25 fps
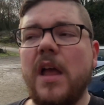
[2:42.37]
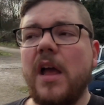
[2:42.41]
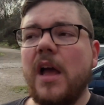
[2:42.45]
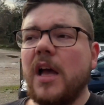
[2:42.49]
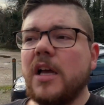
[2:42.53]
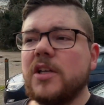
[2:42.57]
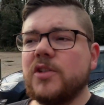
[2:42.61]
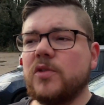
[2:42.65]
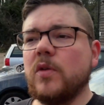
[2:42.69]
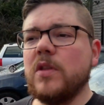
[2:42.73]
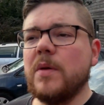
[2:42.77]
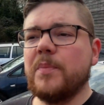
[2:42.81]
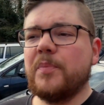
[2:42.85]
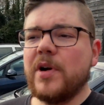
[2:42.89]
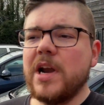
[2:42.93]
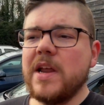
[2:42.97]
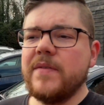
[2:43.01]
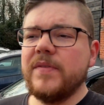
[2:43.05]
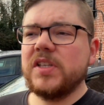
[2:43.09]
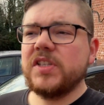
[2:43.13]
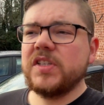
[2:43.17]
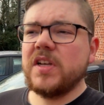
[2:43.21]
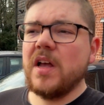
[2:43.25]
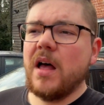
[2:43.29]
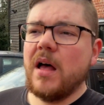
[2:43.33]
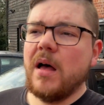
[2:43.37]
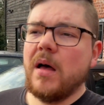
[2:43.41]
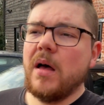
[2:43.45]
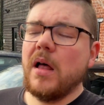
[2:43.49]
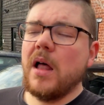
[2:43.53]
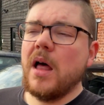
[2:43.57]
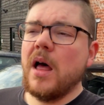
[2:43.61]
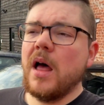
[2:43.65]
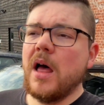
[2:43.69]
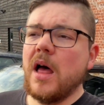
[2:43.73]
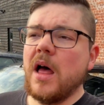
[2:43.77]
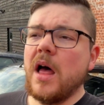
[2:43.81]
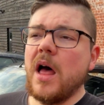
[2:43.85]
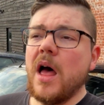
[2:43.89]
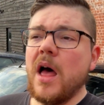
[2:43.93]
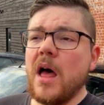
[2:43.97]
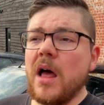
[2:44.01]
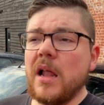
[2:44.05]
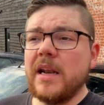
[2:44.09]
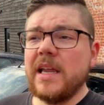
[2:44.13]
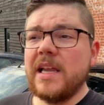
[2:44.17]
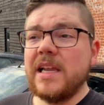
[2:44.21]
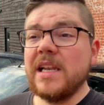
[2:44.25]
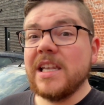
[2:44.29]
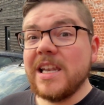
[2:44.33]
So on the previous car,
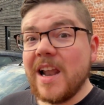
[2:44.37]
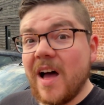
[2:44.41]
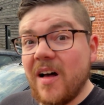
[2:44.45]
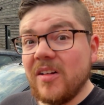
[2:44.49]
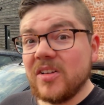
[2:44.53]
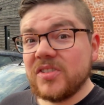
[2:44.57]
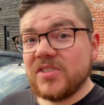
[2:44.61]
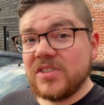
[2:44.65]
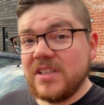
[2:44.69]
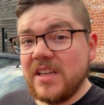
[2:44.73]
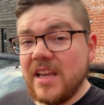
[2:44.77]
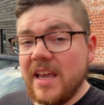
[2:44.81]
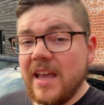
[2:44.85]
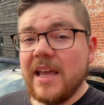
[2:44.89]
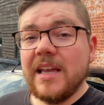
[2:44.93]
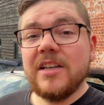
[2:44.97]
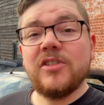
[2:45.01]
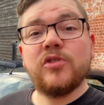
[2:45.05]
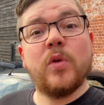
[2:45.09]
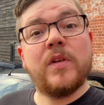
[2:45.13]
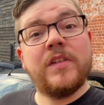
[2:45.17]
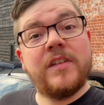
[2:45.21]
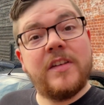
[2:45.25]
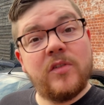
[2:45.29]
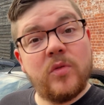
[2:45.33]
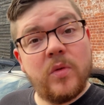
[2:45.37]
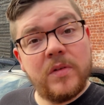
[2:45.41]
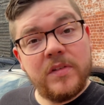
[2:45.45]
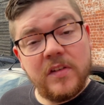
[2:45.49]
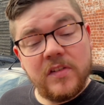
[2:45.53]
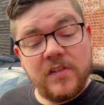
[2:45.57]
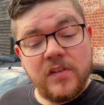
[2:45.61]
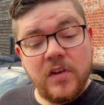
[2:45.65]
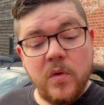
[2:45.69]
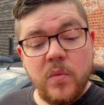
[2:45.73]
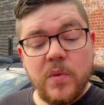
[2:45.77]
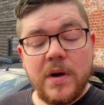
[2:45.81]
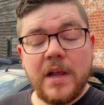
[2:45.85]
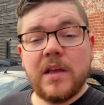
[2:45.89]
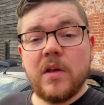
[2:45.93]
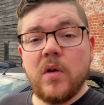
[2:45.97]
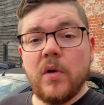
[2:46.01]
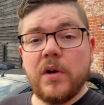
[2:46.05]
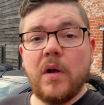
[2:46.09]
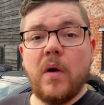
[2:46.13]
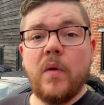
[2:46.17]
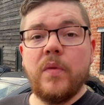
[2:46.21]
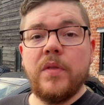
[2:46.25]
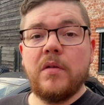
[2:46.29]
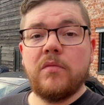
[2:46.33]
early last year, 2022, when I
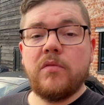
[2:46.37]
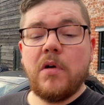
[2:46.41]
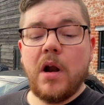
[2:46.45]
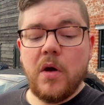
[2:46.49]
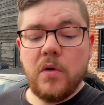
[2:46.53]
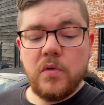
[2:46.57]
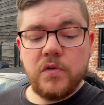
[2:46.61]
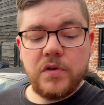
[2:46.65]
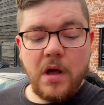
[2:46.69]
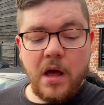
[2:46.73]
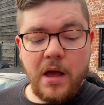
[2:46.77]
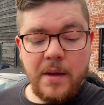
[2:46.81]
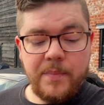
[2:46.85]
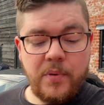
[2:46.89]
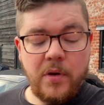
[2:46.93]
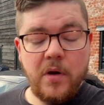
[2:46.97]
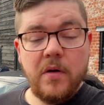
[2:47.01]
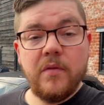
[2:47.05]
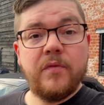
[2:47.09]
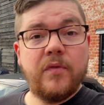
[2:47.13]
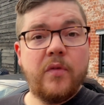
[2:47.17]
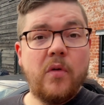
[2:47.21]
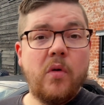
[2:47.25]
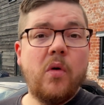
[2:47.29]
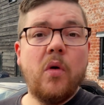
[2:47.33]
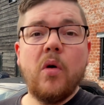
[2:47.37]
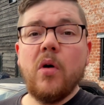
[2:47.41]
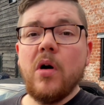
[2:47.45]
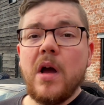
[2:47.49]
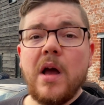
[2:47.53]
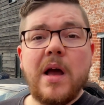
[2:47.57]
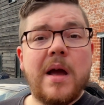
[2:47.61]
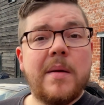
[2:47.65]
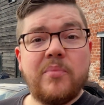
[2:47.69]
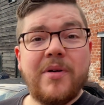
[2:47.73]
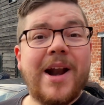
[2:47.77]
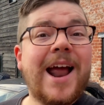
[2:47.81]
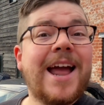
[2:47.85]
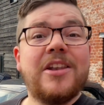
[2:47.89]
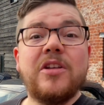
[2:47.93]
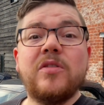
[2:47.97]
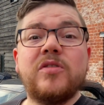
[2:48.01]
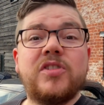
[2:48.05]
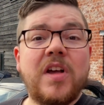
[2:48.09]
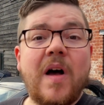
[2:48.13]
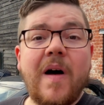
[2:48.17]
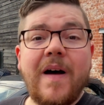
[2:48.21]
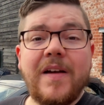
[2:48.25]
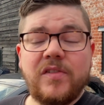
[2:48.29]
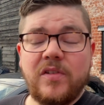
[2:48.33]
got it on the road, I put 4 brand new
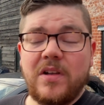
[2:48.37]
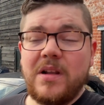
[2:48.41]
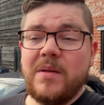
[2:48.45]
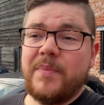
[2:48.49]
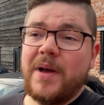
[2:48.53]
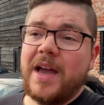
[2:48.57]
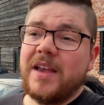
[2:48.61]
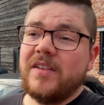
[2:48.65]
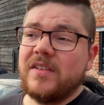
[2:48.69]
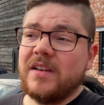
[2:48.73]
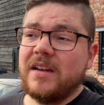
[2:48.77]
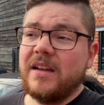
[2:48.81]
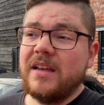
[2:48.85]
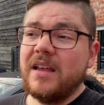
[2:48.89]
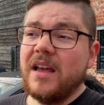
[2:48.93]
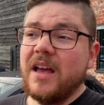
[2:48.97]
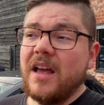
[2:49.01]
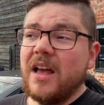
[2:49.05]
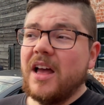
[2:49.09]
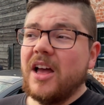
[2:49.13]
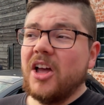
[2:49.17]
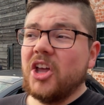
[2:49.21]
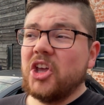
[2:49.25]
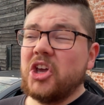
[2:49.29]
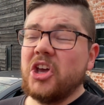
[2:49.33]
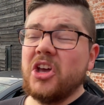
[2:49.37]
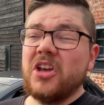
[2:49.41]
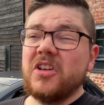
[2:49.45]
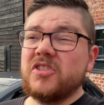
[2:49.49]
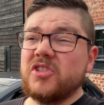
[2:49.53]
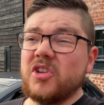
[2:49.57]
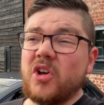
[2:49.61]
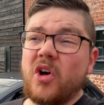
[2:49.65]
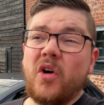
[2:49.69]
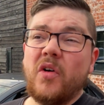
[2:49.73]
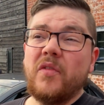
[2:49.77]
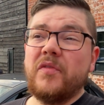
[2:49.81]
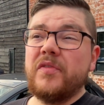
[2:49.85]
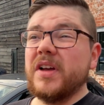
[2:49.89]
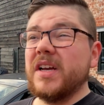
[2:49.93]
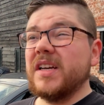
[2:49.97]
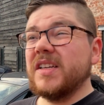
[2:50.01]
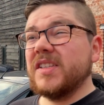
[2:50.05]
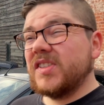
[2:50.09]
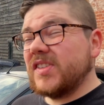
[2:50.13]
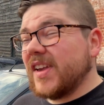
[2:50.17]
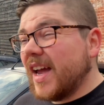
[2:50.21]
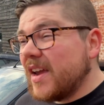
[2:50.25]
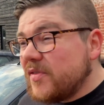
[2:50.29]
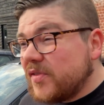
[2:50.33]
tyres on it, basically, because of
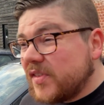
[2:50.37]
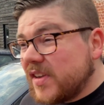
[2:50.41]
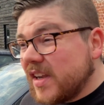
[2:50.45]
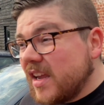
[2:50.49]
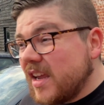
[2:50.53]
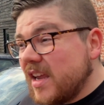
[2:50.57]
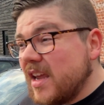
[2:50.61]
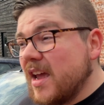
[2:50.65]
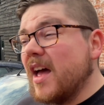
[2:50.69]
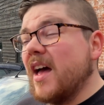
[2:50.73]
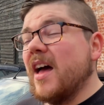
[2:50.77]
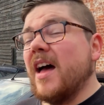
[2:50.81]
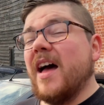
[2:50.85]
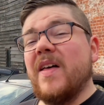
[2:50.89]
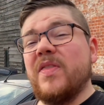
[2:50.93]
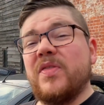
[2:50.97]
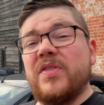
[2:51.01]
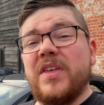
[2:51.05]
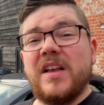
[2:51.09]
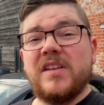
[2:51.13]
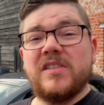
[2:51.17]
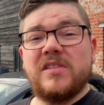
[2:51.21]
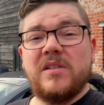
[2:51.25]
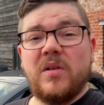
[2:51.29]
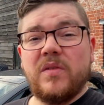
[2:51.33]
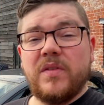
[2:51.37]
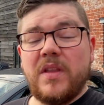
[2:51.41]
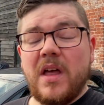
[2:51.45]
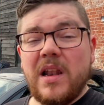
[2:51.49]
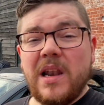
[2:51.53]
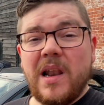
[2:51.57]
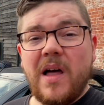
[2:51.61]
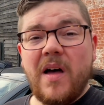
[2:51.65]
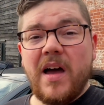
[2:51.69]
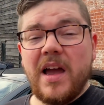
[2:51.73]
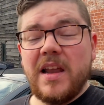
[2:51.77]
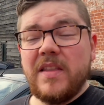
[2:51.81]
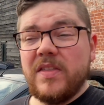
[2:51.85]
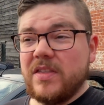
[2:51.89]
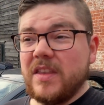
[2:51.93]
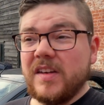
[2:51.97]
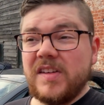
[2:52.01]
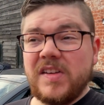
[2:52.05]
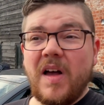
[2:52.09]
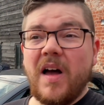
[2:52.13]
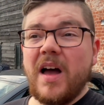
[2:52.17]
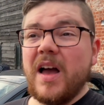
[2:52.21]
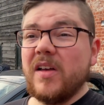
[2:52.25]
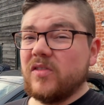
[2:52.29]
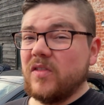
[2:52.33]
safety and things along that line. The
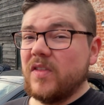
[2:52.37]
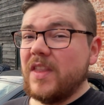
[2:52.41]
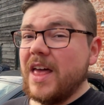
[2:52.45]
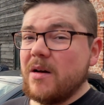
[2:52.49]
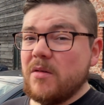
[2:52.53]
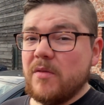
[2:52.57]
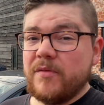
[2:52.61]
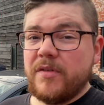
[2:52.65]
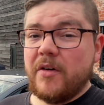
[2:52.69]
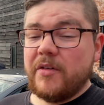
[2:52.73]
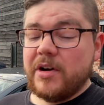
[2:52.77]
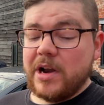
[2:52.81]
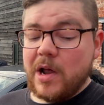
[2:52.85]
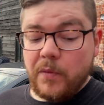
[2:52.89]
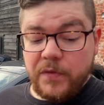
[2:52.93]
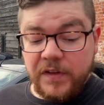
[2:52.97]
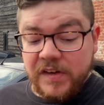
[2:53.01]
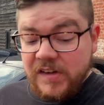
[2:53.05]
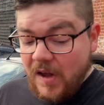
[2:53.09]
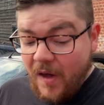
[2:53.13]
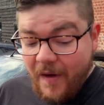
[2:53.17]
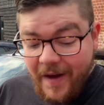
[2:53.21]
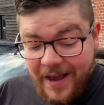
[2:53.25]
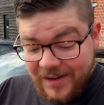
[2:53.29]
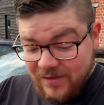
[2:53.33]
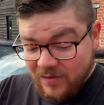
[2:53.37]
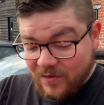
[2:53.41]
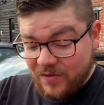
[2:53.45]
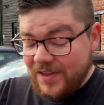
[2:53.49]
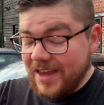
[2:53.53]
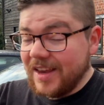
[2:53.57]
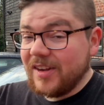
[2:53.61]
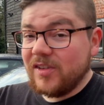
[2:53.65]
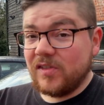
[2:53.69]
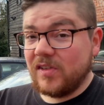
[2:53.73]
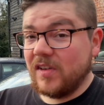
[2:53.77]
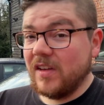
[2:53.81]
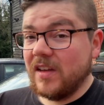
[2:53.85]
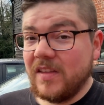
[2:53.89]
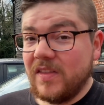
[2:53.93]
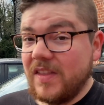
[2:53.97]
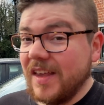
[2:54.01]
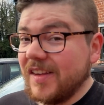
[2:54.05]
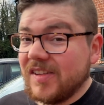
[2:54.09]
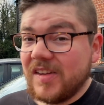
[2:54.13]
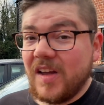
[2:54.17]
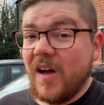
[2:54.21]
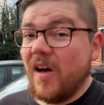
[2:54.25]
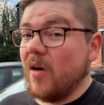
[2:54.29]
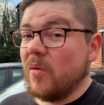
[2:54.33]
tyres on that were very old. The tyres on
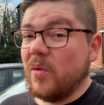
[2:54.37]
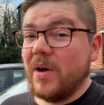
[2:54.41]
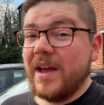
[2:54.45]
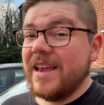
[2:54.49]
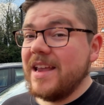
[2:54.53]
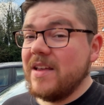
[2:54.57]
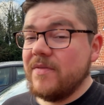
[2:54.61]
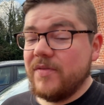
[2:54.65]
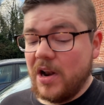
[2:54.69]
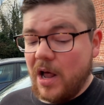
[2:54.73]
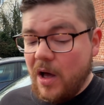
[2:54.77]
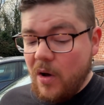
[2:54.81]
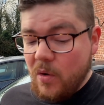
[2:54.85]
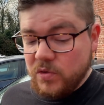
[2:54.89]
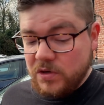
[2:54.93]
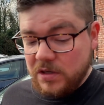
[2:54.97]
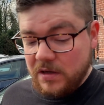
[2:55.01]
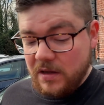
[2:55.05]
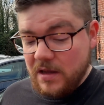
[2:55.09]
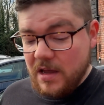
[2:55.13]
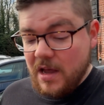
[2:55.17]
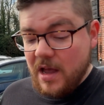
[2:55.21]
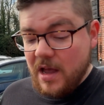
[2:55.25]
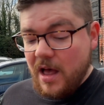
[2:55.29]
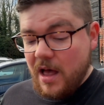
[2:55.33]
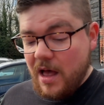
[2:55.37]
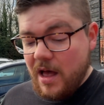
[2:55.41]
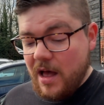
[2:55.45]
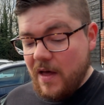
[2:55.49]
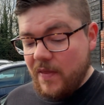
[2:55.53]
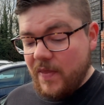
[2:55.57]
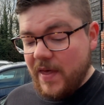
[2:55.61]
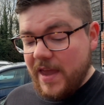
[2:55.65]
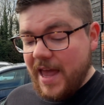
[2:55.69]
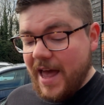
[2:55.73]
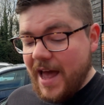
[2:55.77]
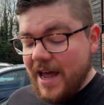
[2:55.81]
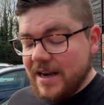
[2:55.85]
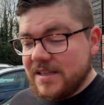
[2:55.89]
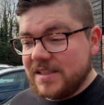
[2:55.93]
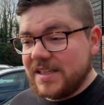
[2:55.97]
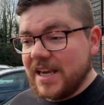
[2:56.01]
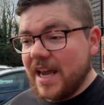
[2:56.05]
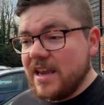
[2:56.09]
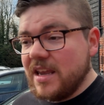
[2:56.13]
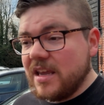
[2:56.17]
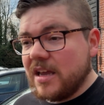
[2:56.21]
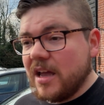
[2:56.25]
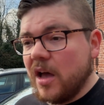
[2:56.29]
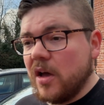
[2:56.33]
this car were even older. They had
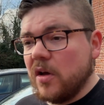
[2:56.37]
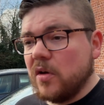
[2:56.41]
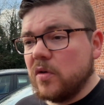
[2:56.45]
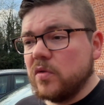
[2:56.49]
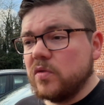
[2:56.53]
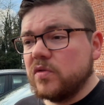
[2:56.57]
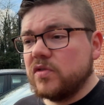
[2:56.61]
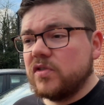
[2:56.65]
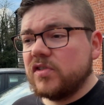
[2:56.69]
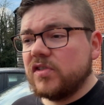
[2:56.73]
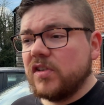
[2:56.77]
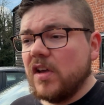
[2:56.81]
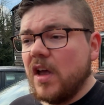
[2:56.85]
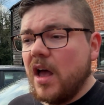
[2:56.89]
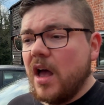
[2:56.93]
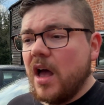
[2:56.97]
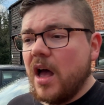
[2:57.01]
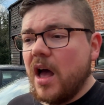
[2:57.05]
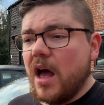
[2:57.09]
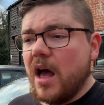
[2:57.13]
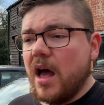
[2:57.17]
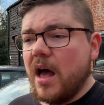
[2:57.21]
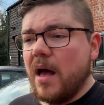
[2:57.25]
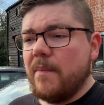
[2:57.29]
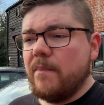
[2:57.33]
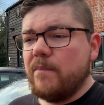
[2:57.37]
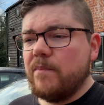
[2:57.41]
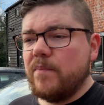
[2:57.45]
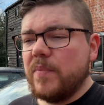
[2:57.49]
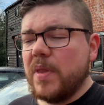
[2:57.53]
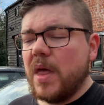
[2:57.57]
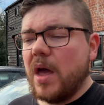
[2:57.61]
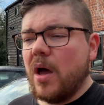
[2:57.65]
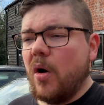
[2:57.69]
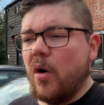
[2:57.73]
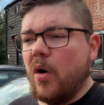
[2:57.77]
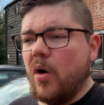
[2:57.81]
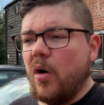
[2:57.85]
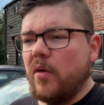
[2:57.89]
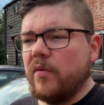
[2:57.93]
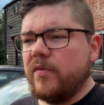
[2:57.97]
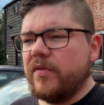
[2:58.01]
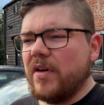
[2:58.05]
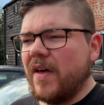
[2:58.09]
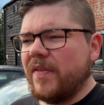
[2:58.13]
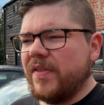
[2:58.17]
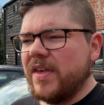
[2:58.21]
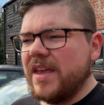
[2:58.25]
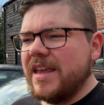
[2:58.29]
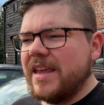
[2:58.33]
date codes of,
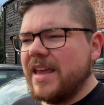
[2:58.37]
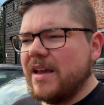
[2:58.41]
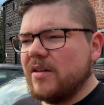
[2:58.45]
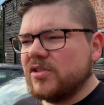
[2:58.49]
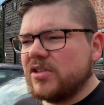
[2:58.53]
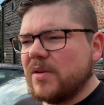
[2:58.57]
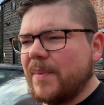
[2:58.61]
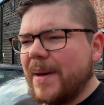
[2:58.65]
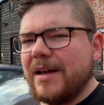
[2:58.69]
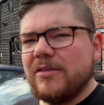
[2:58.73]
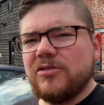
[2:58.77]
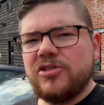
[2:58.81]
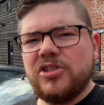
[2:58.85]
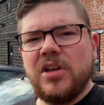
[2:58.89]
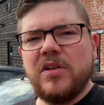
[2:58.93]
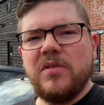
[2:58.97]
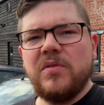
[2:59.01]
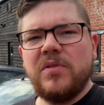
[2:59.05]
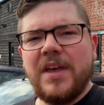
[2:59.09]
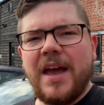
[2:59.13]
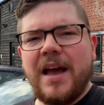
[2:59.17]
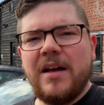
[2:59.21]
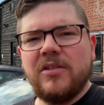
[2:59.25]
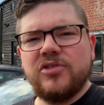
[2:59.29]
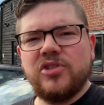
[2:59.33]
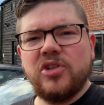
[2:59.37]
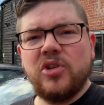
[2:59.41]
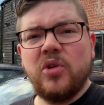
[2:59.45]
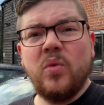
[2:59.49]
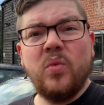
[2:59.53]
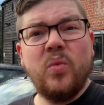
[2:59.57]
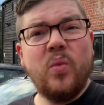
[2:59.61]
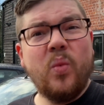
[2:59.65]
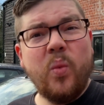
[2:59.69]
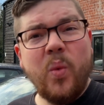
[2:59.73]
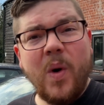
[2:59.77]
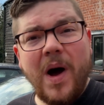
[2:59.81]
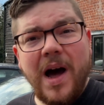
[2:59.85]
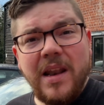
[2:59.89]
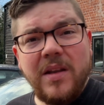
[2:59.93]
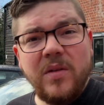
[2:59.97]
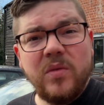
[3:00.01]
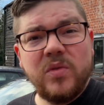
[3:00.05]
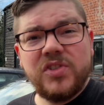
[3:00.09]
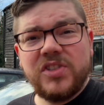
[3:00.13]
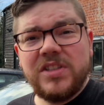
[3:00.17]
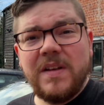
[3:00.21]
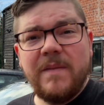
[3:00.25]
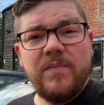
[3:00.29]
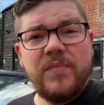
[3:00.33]
I think it was about 2001
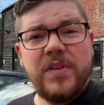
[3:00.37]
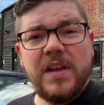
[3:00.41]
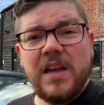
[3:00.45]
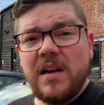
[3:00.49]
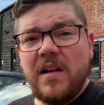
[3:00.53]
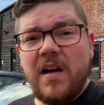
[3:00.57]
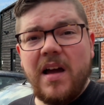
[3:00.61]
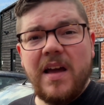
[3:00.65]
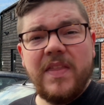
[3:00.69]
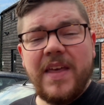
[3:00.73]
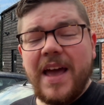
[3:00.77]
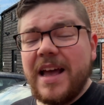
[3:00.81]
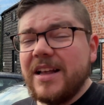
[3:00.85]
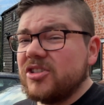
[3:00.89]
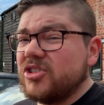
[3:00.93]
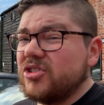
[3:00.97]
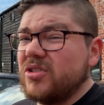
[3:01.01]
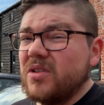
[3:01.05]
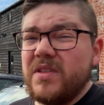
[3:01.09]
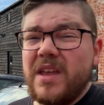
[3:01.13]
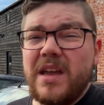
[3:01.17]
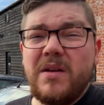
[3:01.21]
or something like that, so they